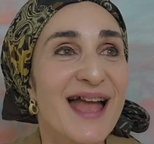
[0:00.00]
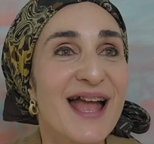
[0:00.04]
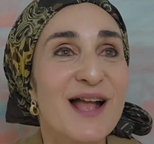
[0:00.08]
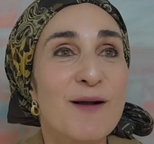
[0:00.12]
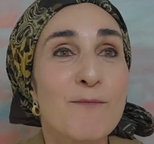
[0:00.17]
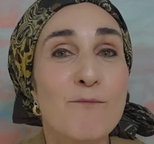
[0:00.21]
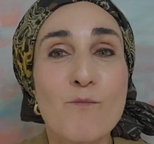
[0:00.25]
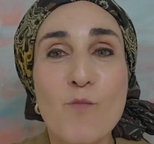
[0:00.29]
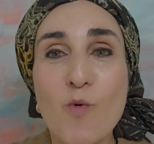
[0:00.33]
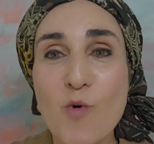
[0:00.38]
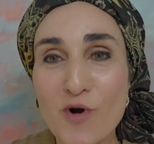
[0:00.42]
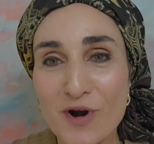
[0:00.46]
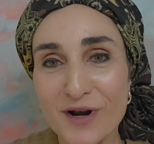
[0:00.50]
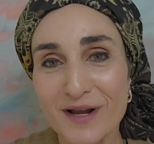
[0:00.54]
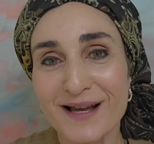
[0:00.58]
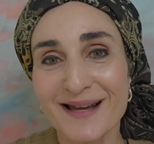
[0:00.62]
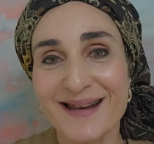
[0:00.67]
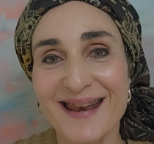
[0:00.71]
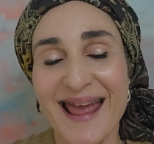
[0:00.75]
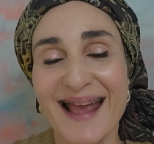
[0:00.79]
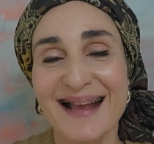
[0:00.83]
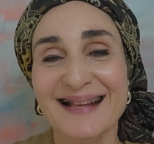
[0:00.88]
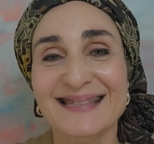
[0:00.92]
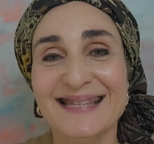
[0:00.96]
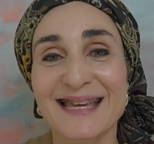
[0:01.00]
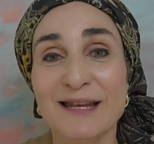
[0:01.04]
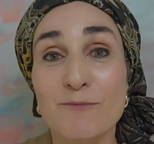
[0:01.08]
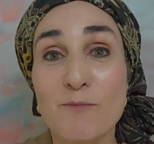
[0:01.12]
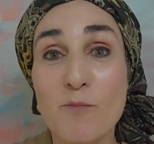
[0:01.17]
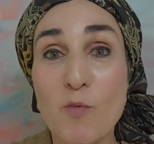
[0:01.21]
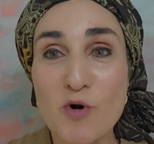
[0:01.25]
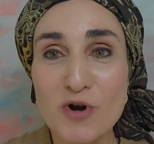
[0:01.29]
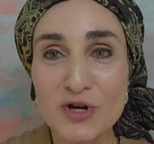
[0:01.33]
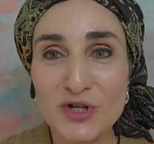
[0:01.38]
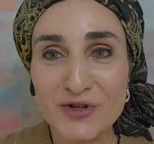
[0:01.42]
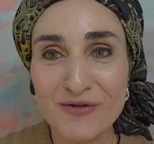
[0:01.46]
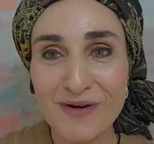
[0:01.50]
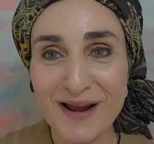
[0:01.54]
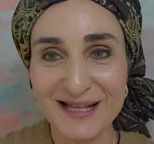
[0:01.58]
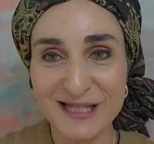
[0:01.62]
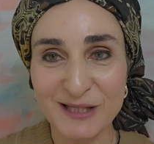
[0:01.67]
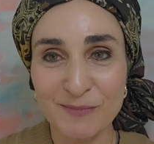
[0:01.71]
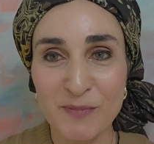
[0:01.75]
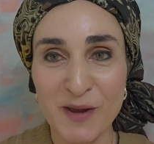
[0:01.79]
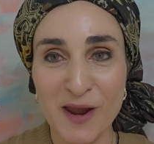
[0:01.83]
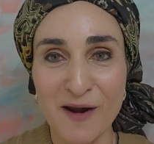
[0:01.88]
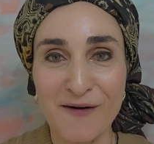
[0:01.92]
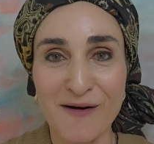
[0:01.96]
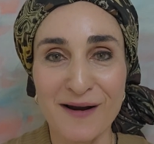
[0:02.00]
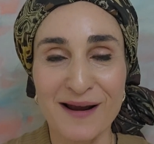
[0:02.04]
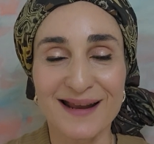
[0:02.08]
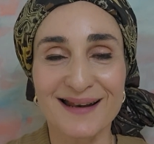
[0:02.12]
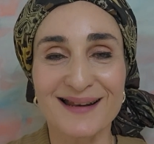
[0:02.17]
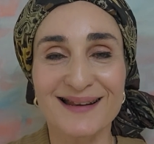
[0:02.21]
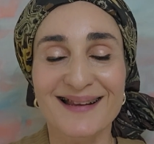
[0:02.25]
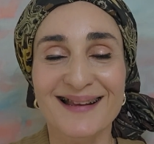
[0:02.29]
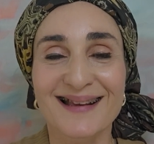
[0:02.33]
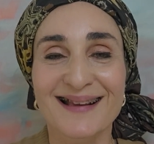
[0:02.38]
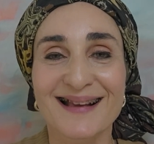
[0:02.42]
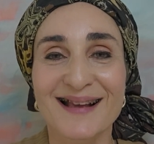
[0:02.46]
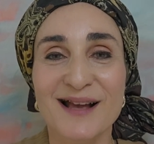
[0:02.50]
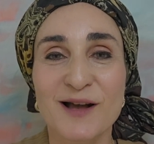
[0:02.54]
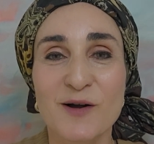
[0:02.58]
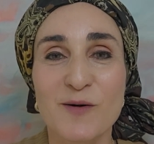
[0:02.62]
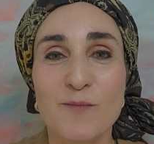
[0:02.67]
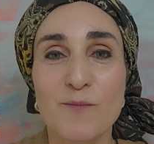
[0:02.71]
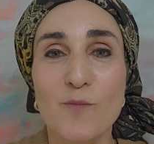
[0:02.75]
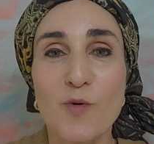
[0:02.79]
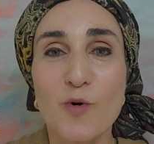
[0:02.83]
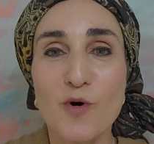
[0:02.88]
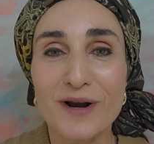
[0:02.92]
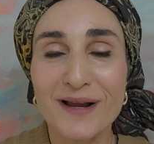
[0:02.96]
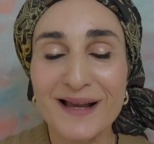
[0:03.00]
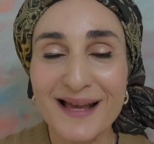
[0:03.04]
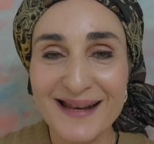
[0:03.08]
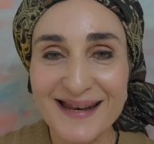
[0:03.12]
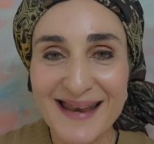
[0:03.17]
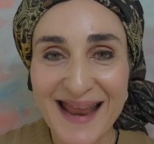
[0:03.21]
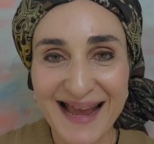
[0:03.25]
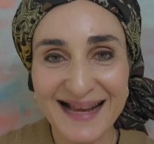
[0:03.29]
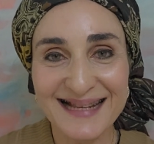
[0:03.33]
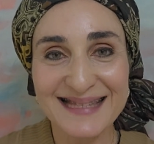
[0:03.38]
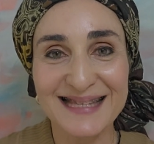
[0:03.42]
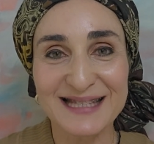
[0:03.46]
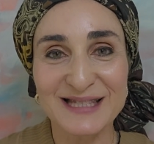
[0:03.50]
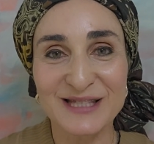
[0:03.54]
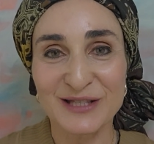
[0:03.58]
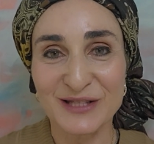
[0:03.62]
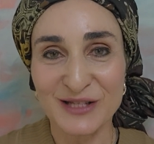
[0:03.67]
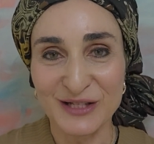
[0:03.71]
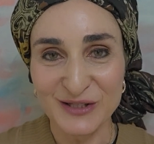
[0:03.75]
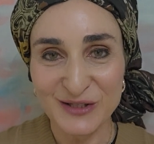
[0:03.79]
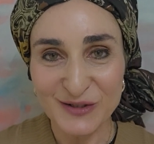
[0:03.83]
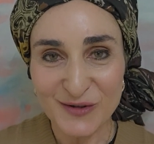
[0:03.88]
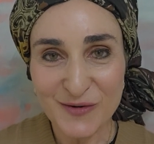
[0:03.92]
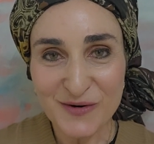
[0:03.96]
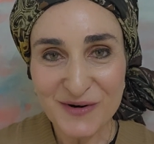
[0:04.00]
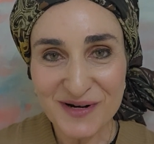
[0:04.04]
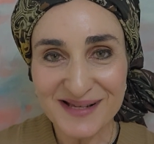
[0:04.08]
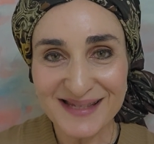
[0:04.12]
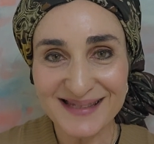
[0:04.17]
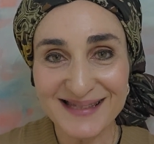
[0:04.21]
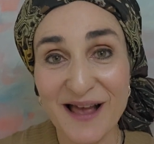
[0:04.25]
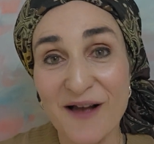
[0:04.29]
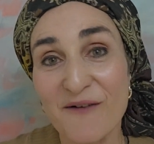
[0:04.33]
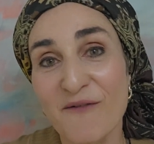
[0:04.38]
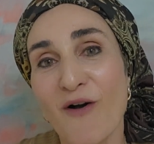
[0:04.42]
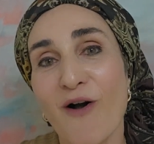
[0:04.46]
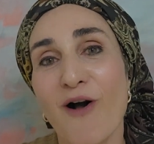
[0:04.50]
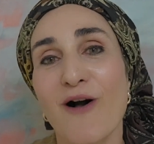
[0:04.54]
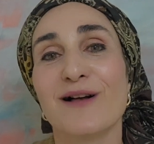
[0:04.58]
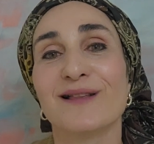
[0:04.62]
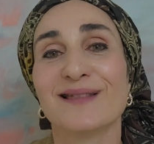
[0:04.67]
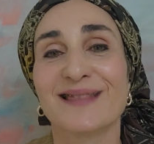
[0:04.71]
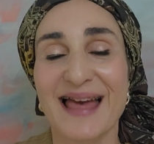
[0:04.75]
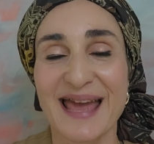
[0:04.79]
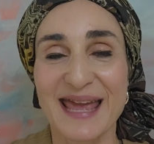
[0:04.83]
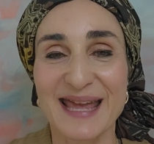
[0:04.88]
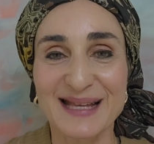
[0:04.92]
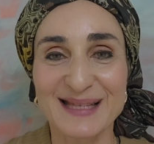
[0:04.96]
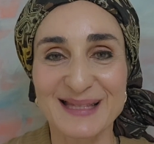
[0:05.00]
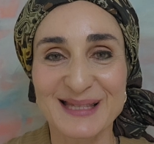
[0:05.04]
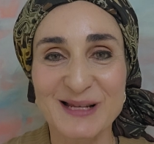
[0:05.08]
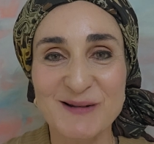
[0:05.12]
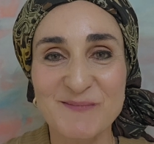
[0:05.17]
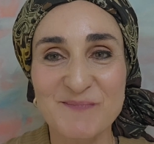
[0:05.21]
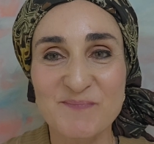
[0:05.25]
more connected, more transparent, more connected to the source of all light.